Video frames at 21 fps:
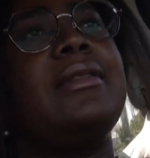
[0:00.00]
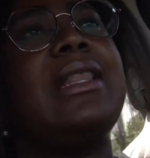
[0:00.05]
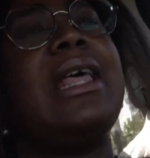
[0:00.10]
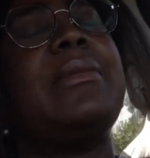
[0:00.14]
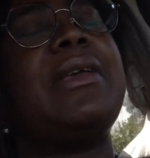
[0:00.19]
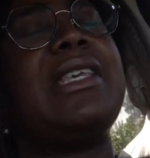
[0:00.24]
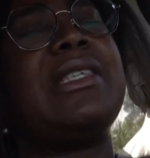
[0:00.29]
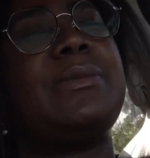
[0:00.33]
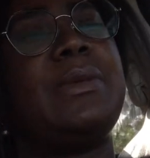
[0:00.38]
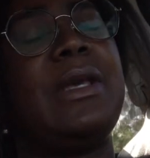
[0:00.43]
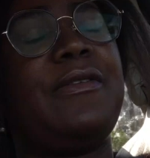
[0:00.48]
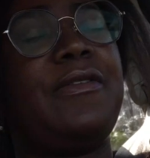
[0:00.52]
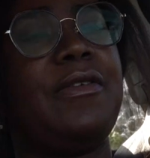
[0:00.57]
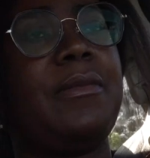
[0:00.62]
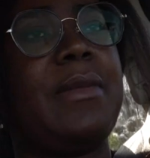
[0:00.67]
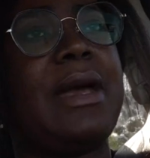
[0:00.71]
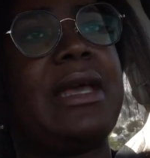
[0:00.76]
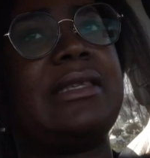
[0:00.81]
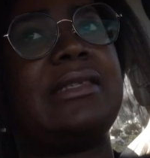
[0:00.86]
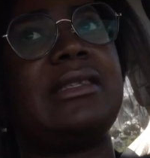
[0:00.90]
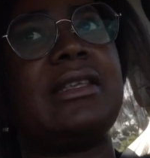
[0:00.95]
let me speak for
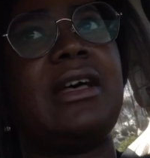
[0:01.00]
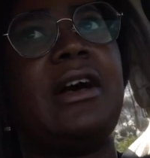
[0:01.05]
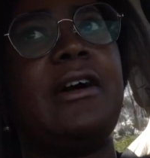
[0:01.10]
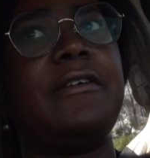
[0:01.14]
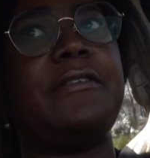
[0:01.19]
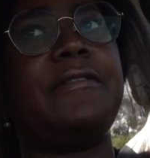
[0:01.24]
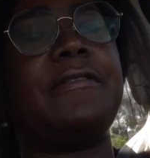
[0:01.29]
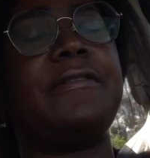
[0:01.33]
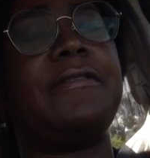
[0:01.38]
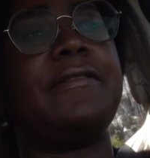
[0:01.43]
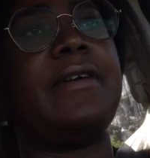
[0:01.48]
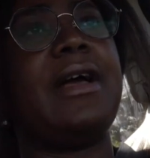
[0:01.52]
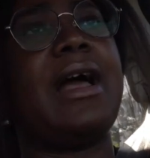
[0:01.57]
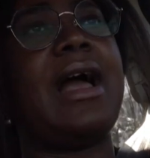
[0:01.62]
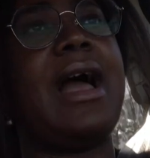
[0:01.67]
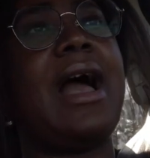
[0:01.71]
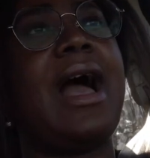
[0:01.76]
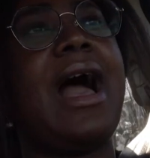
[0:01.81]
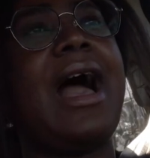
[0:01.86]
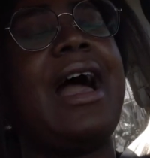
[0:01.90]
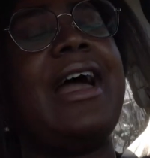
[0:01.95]
myself.
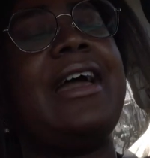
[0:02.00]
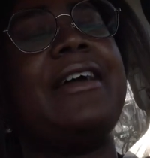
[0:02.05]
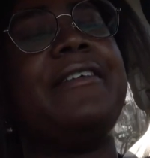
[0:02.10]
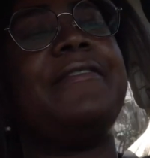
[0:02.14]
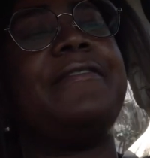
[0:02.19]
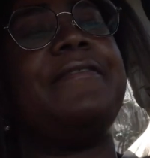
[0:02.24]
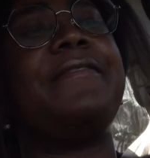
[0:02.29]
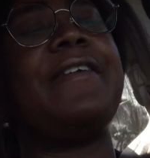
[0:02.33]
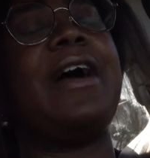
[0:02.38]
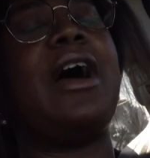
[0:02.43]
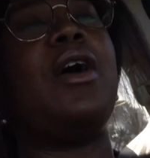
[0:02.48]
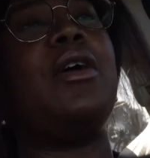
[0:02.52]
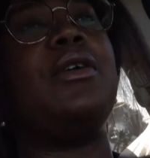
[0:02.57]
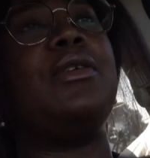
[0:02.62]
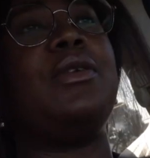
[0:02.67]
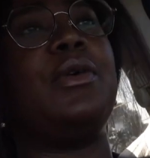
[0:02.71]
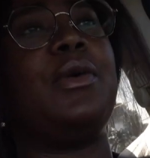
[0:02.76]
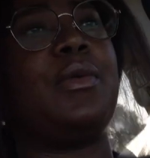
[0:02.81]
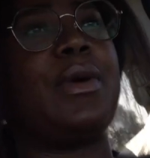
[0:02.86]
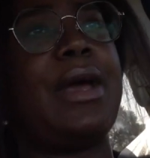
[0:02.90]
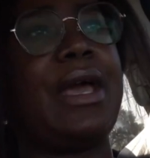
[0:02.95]
I've
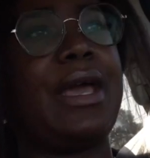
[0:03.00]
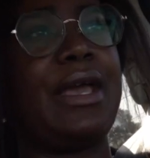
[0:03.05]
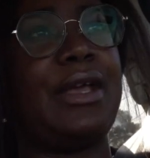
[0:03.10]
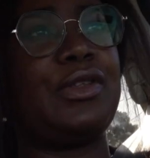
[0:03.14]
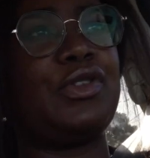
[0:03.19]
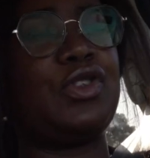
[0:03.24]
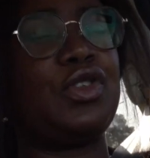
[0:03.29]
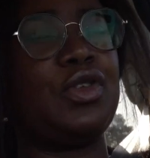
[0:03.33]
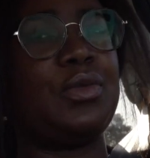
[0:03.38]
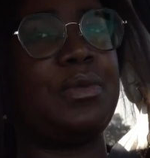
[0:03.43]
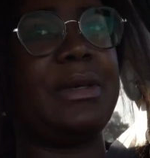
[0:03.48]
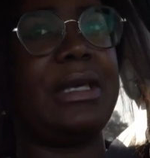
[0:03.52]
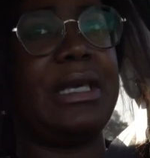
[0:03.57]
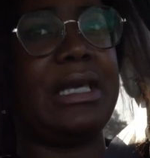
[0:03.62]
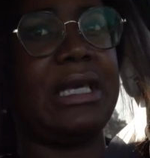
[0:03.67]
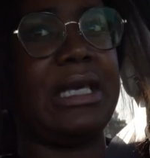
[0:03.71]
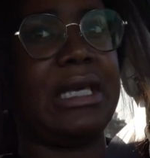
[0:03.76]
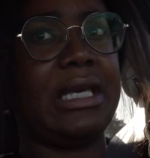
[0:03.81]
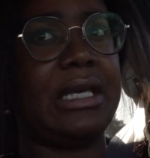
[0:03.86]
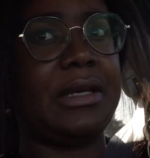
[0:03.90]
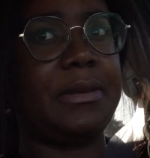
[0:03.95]
found a way to
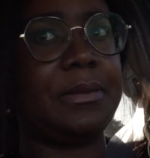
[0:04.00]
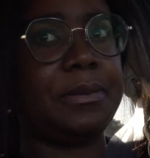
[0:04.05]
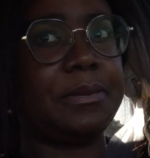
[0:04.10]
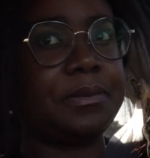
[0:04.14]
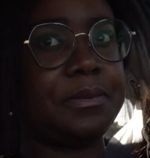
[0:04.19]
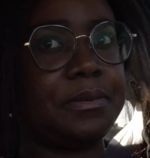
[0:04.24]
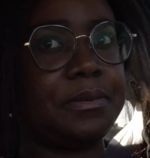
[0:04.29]
be